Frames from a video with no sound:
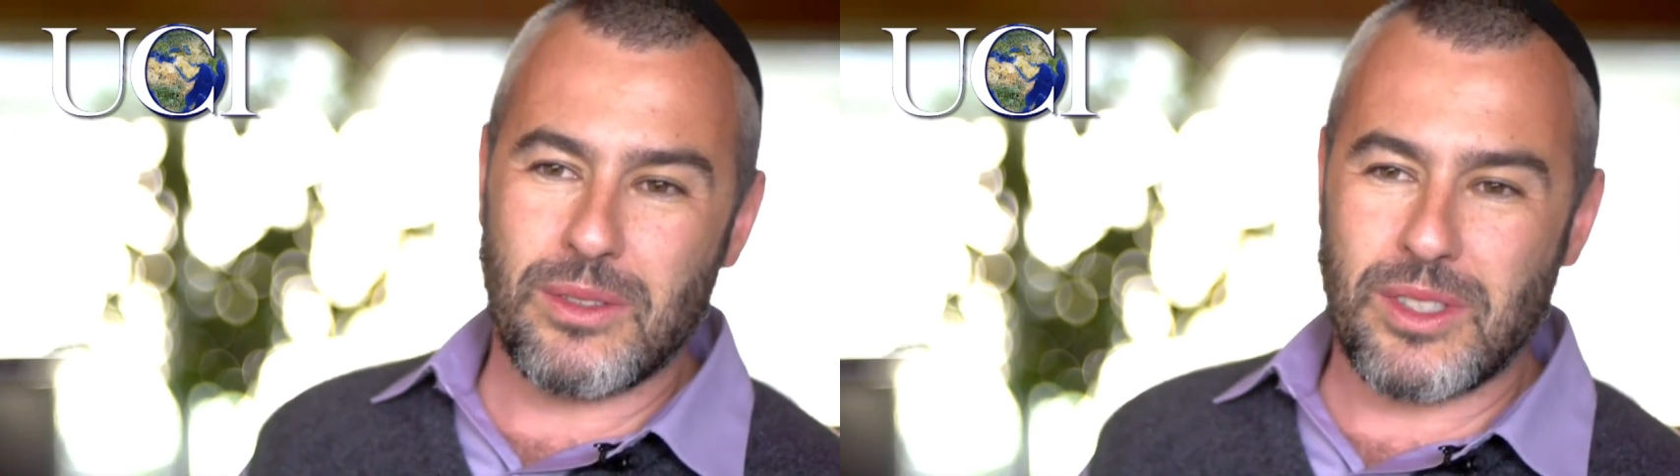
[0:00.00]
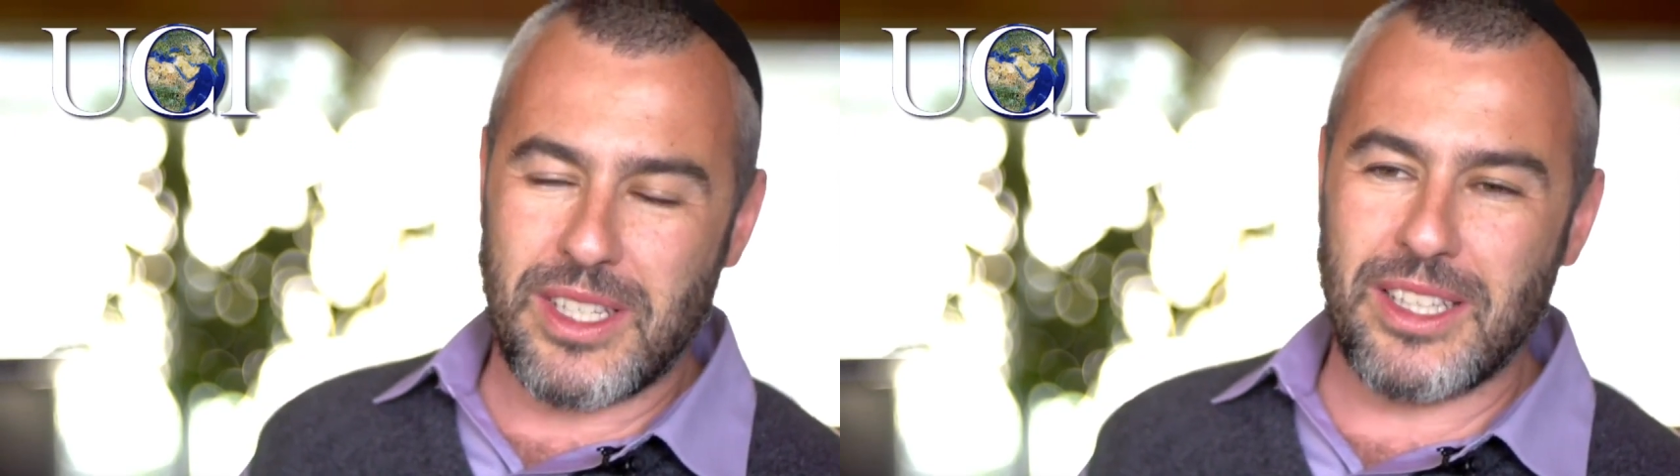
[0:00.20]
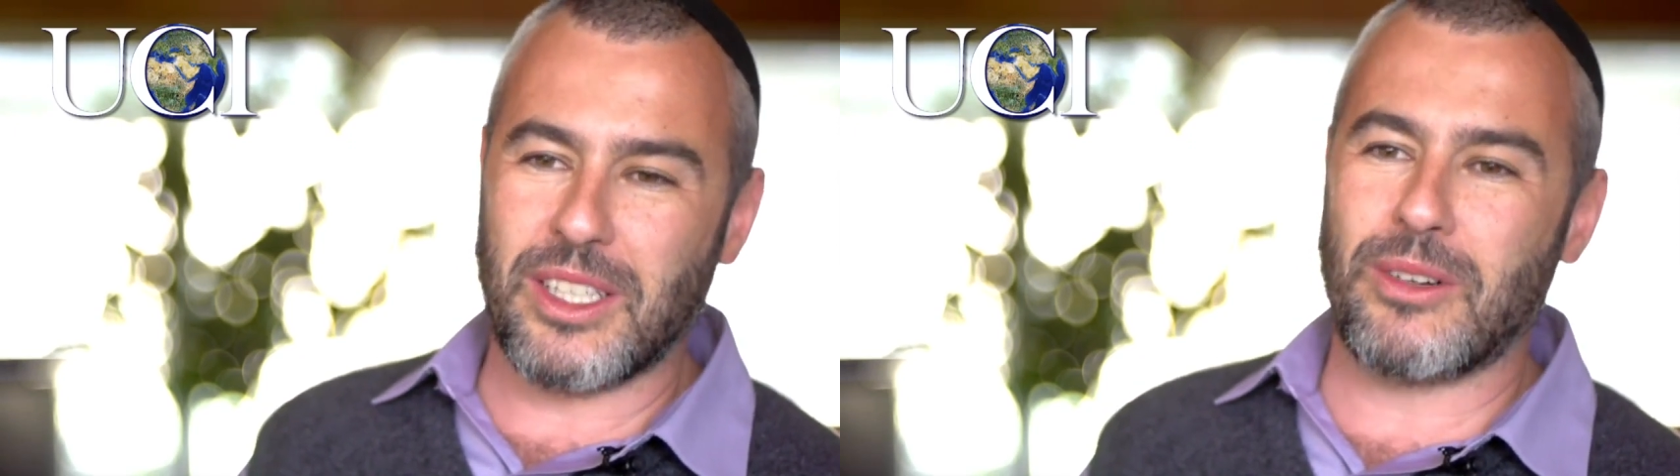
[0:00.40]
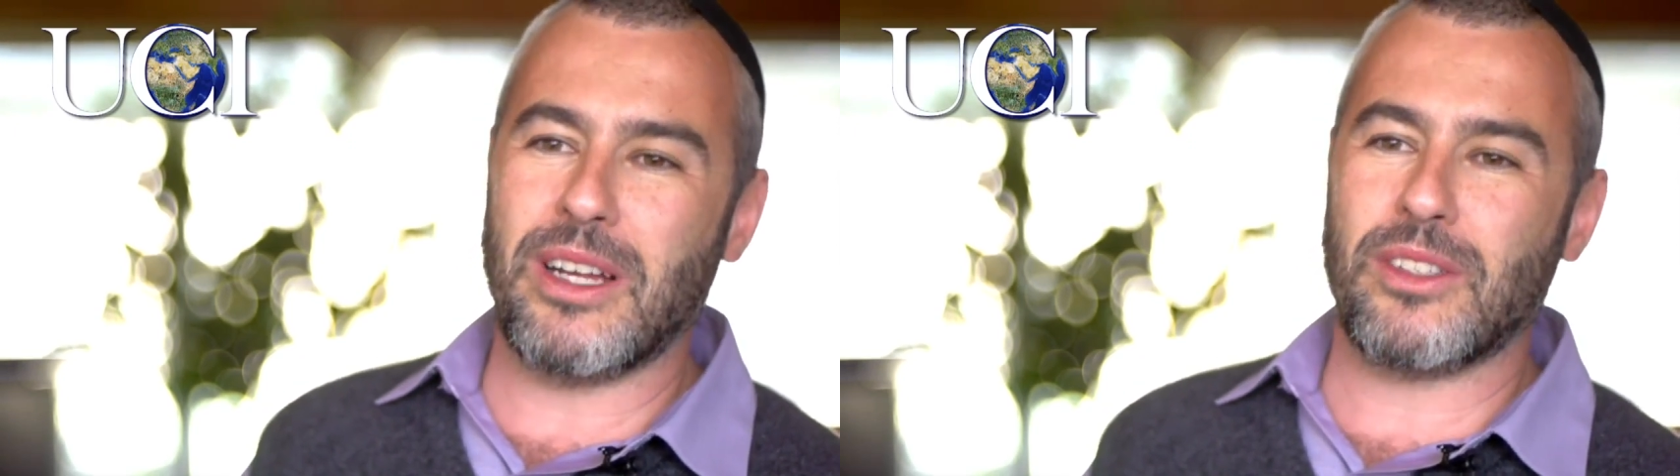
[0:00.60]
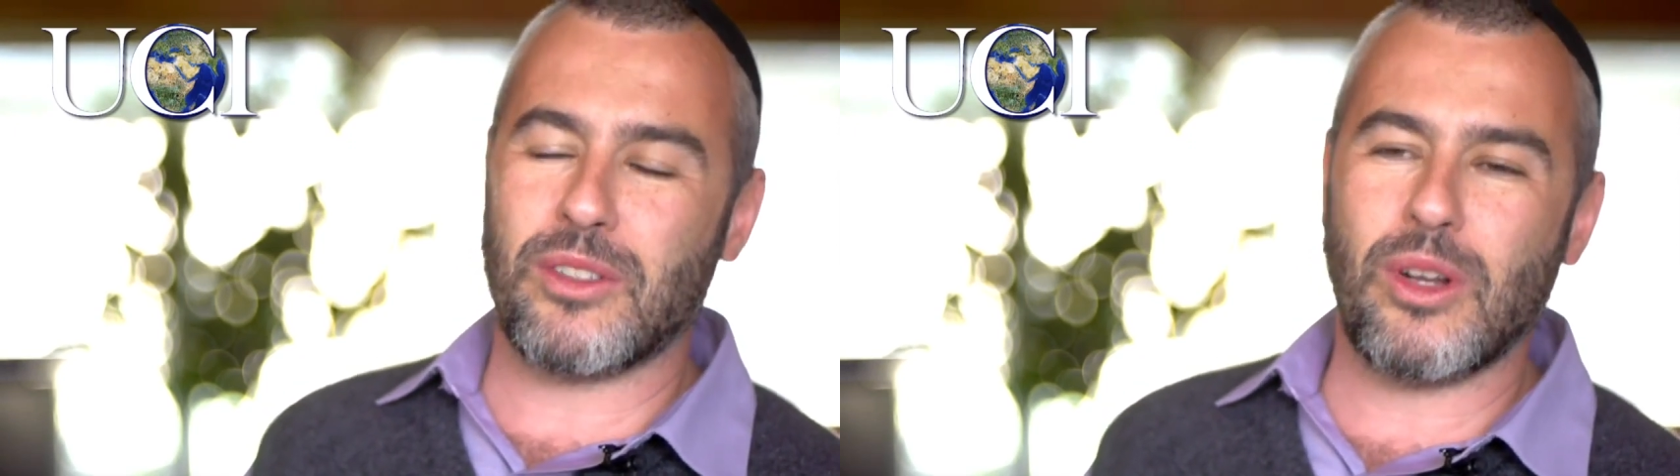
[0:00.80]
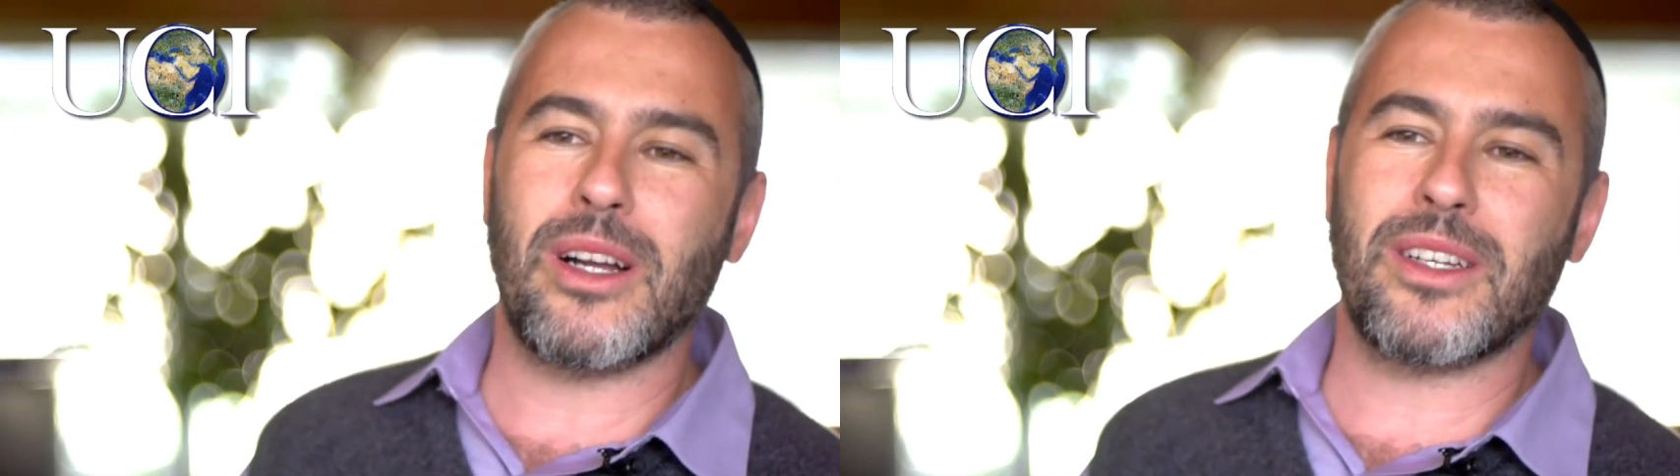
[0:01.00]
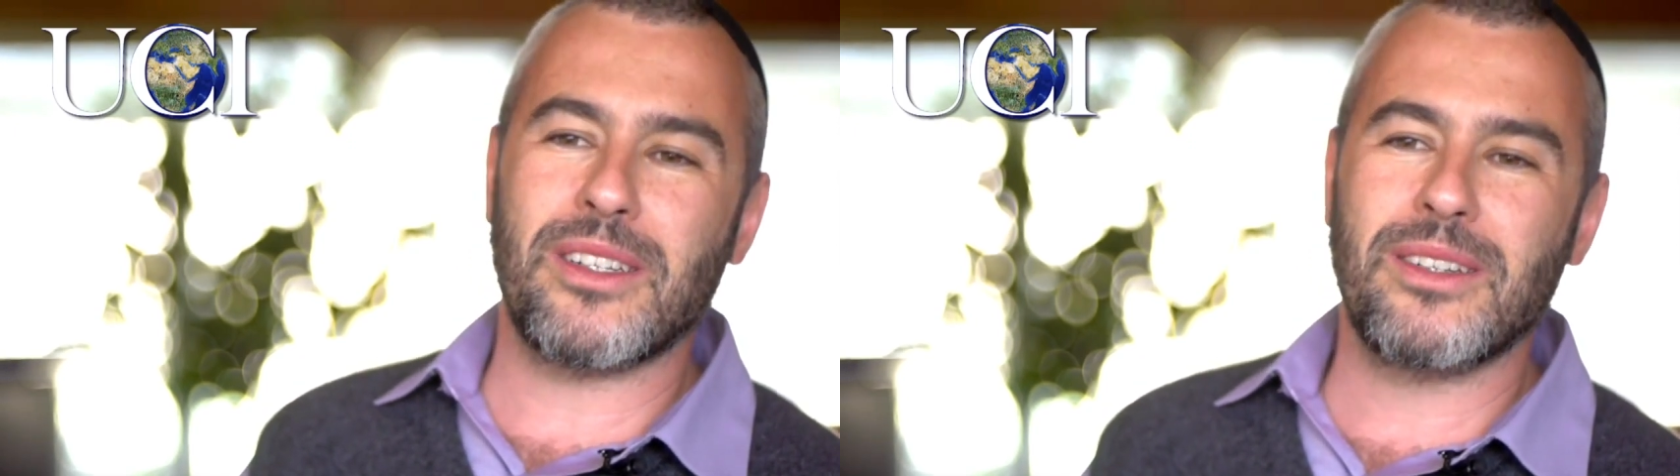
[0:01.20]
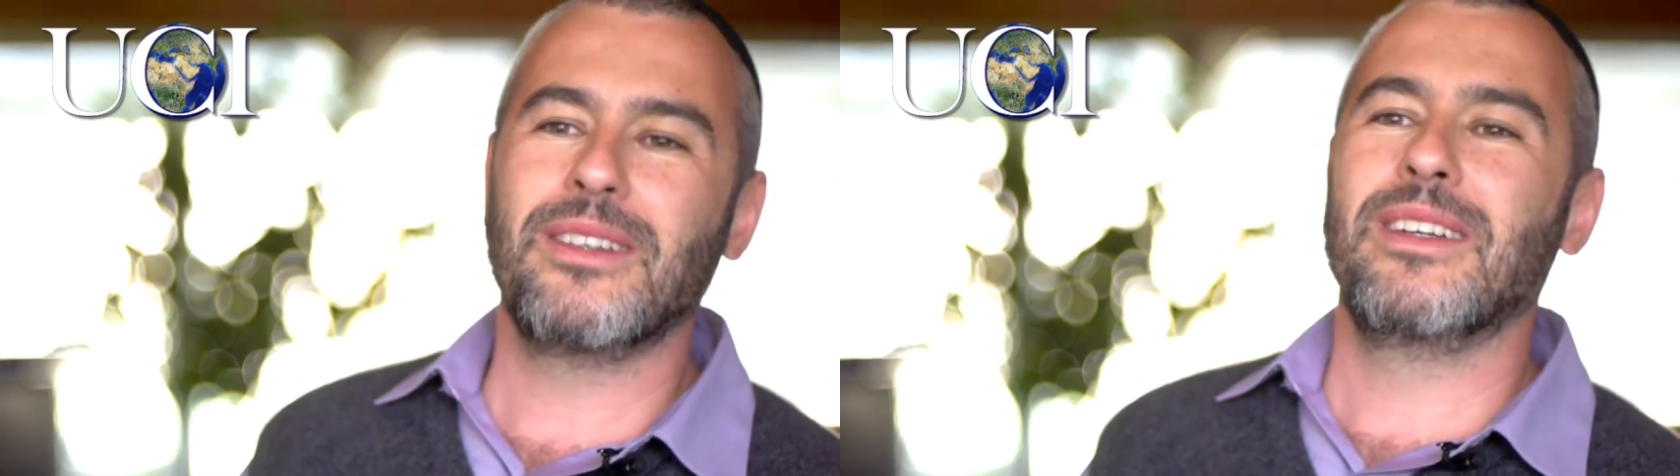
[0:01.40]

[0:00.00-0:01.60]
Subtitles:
standing around and talking?"